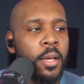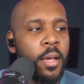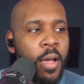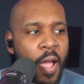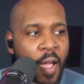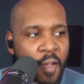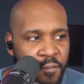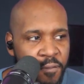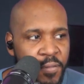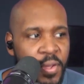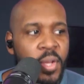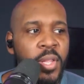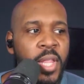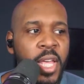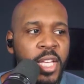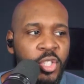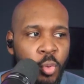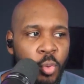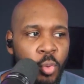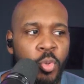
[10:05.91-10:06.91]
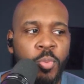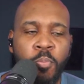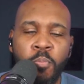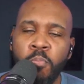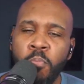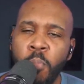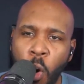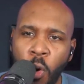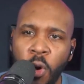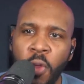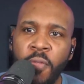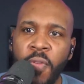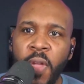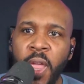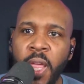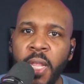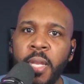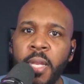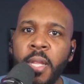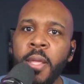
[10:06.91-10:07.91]
I feel like she was
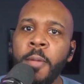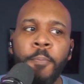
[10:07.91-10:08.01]
motivated.